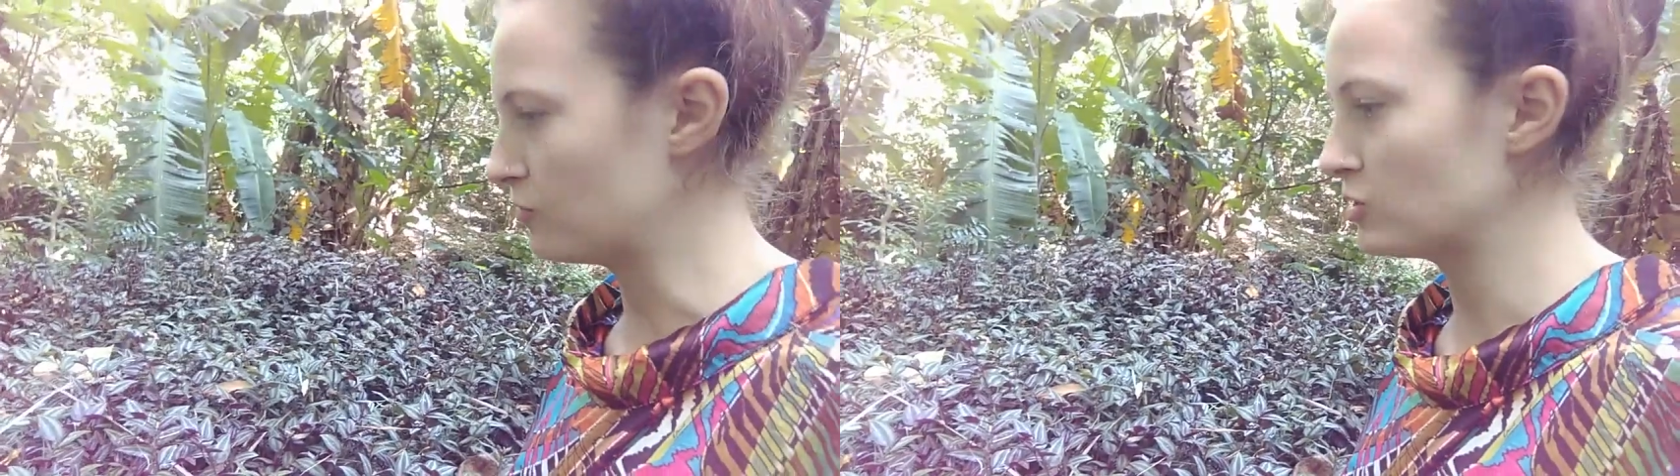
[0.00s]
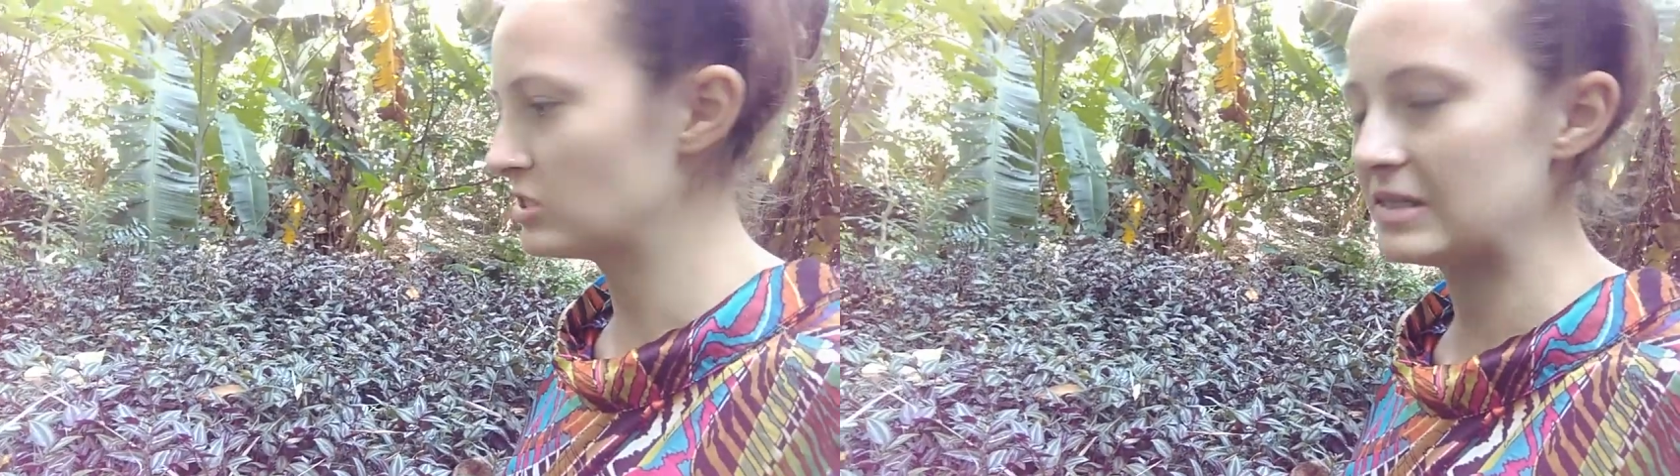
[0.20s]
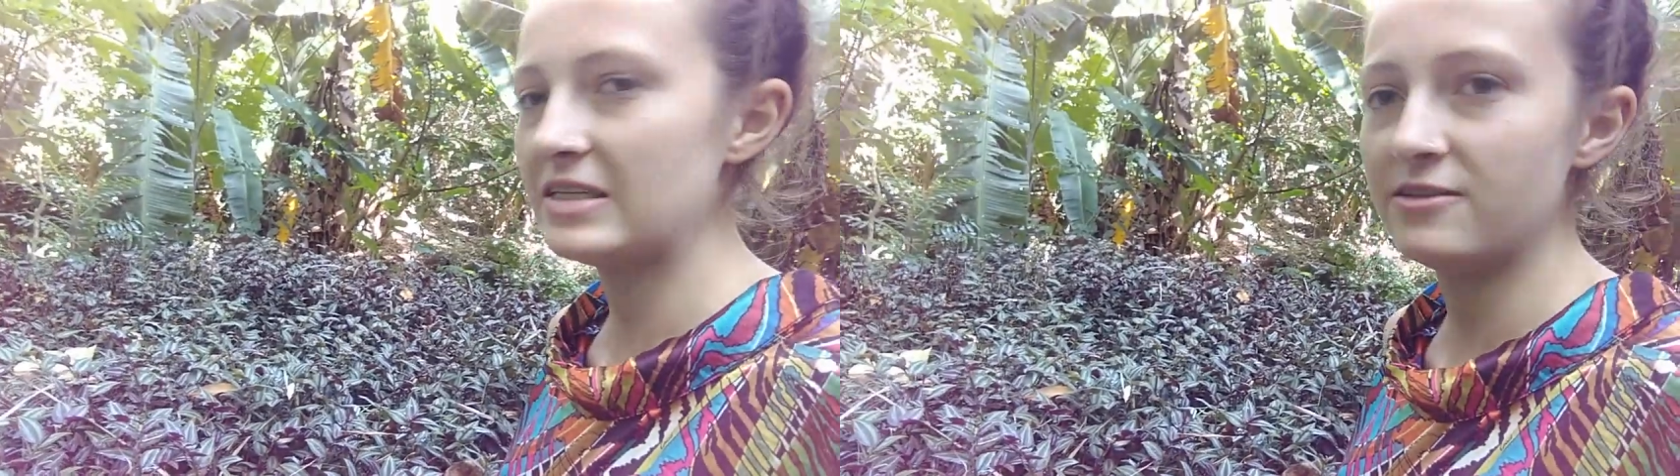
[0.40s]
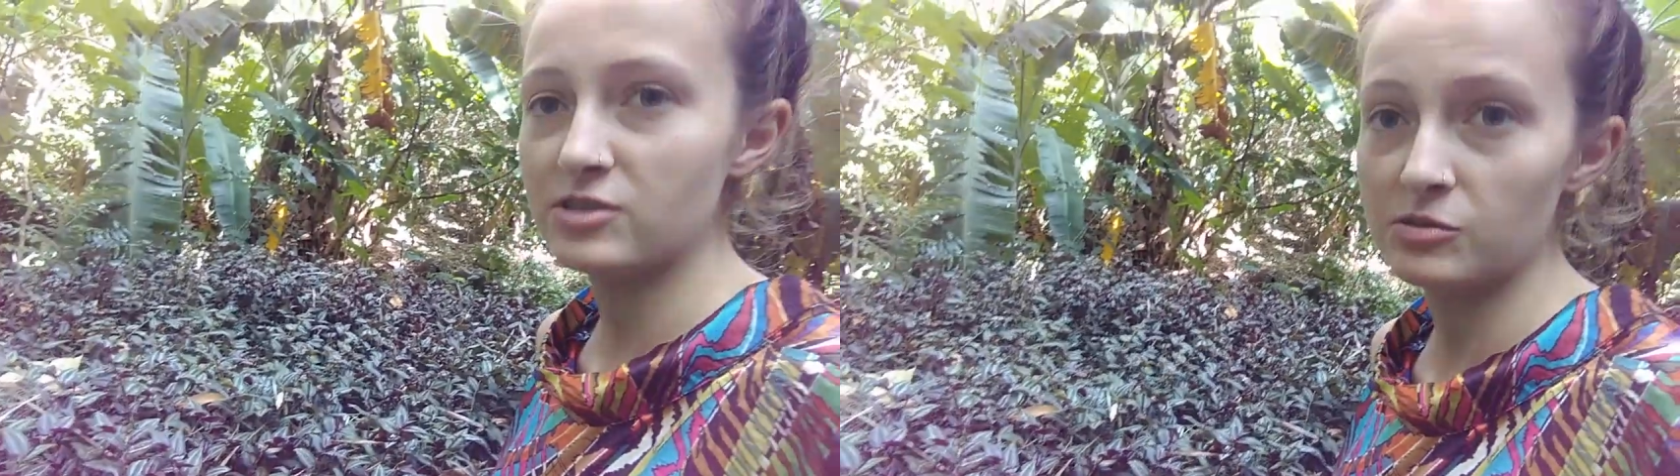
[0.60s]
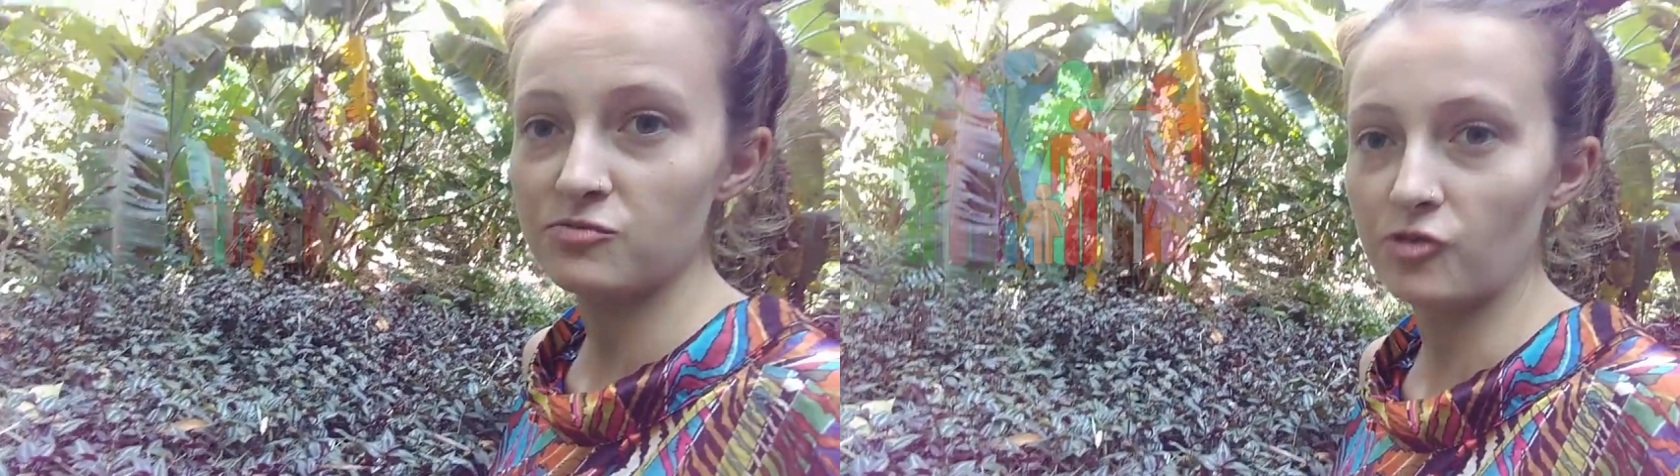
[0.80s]
we want to leave
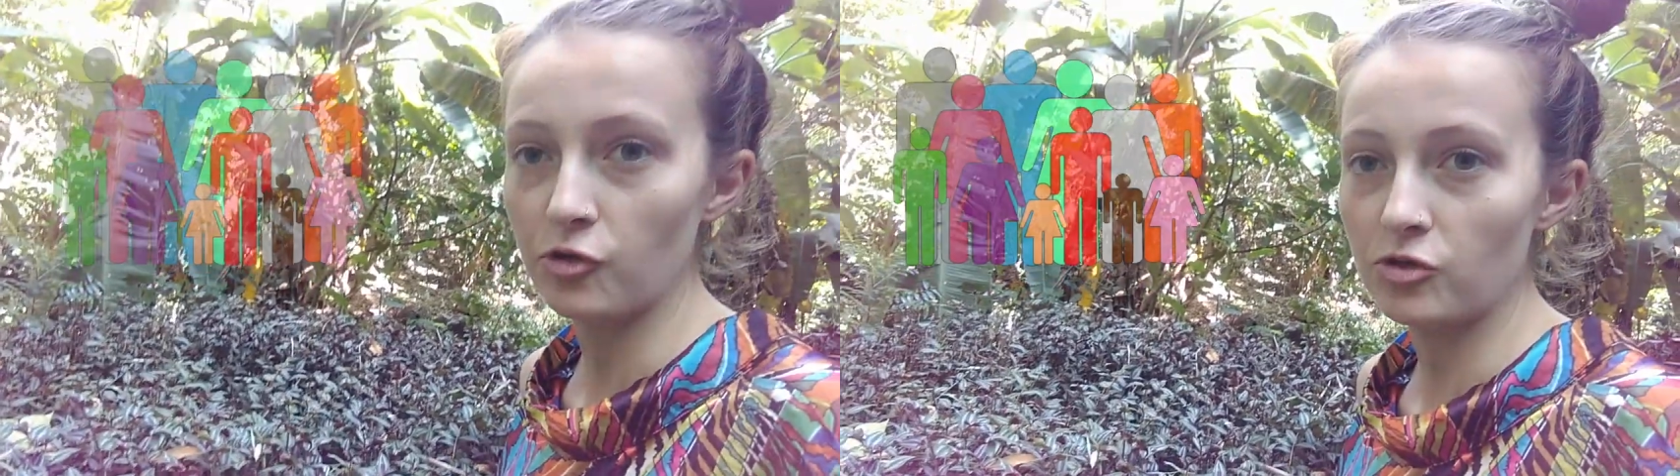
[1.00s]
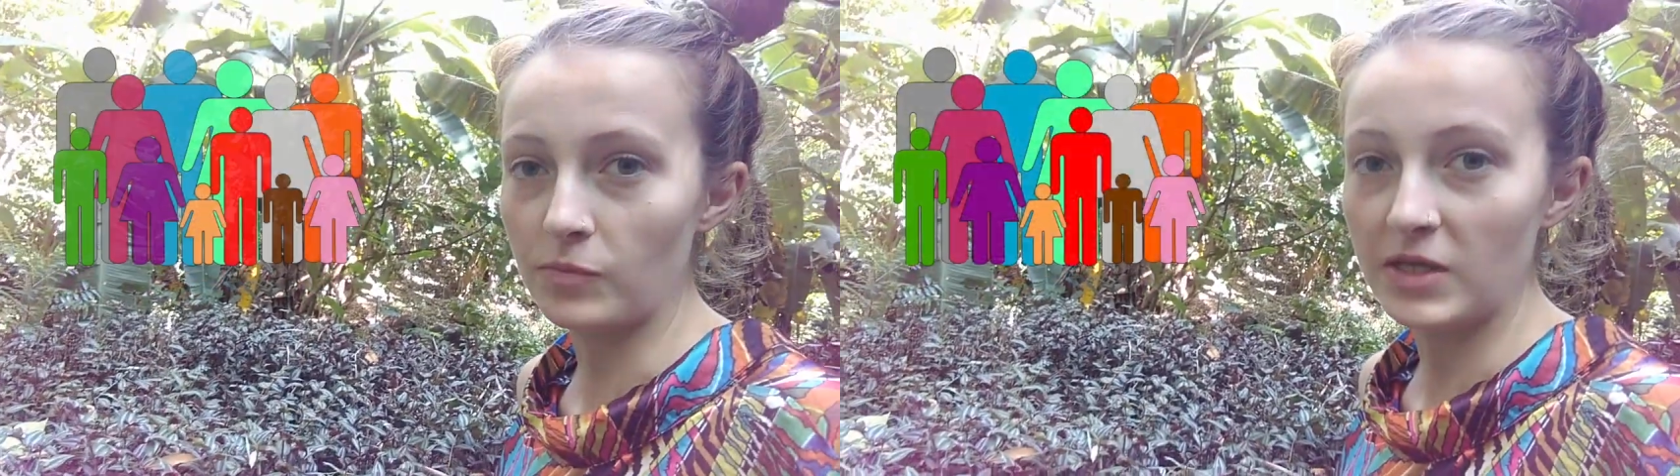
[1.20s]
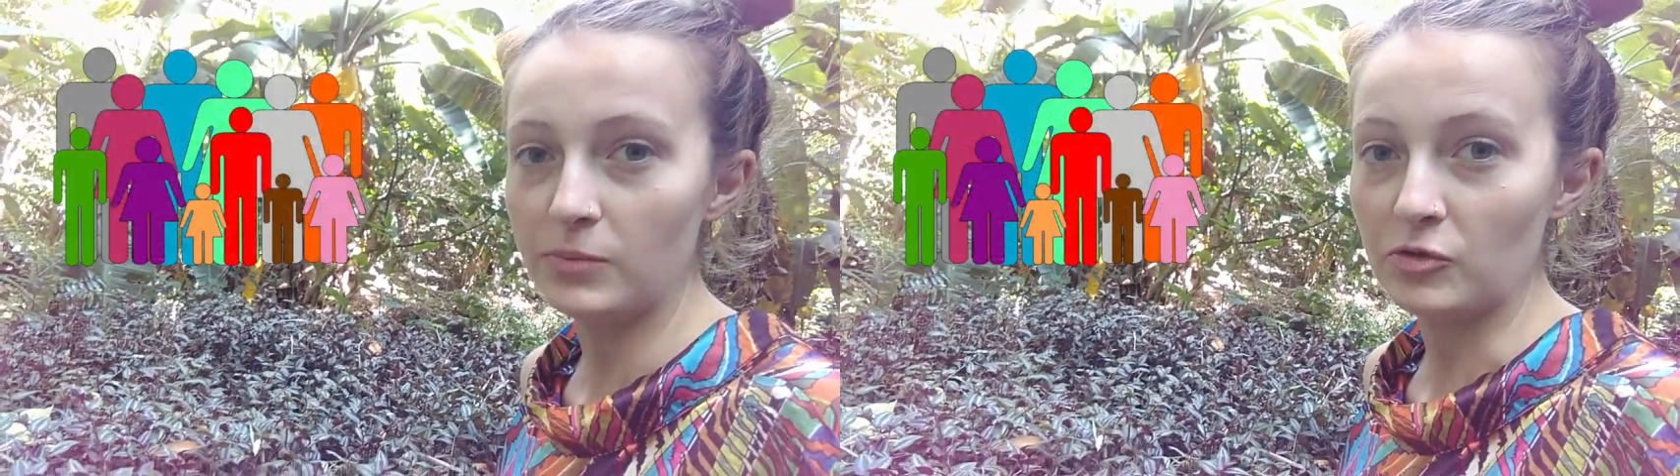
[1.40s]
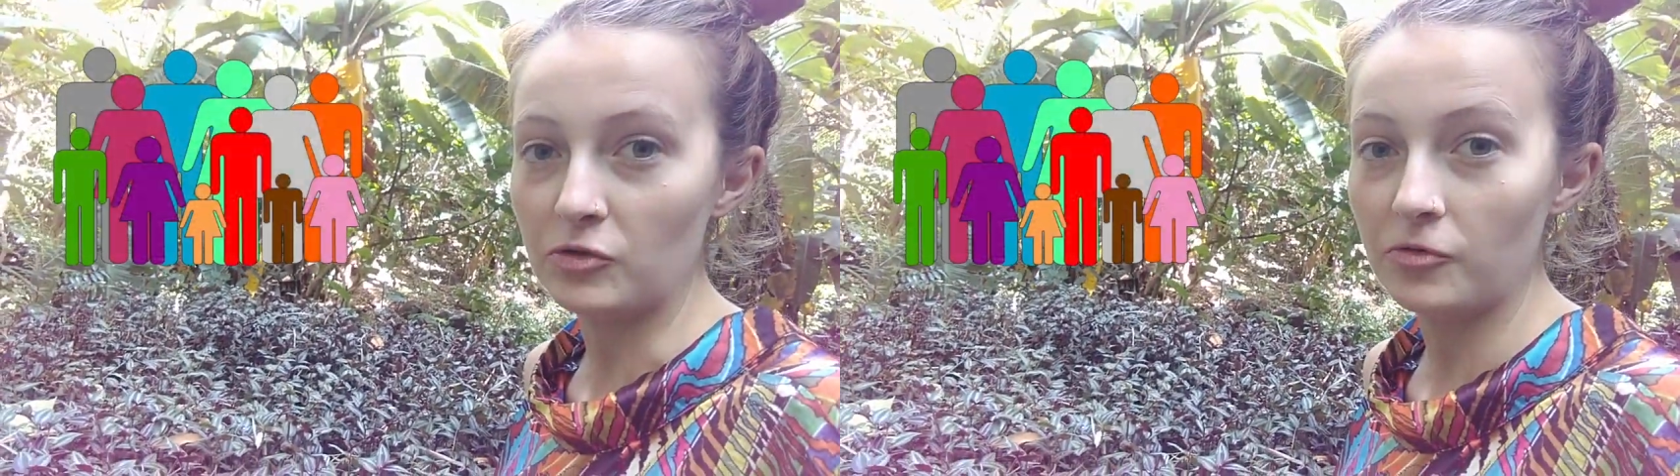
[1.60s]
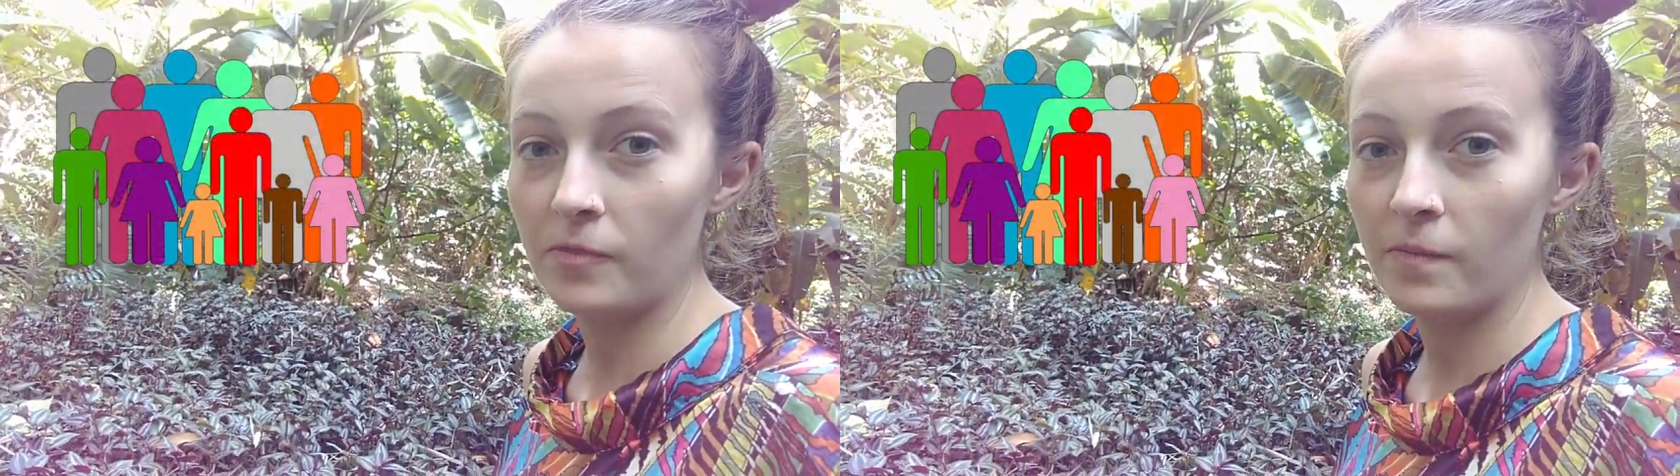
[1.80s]
some for other
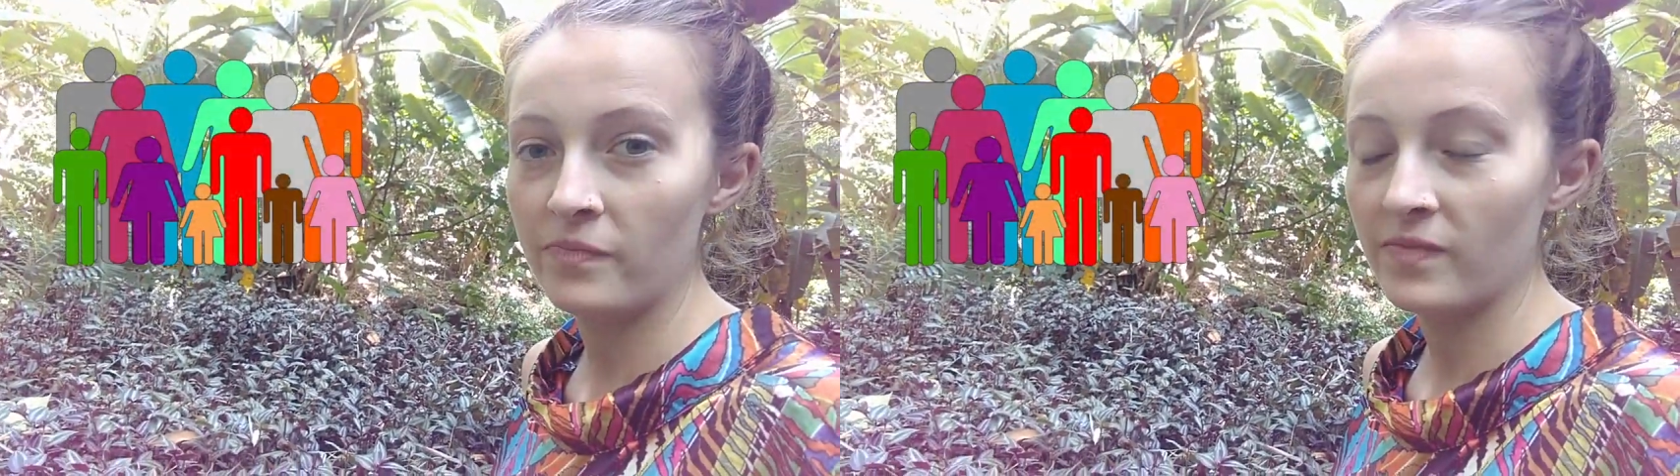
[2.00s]
people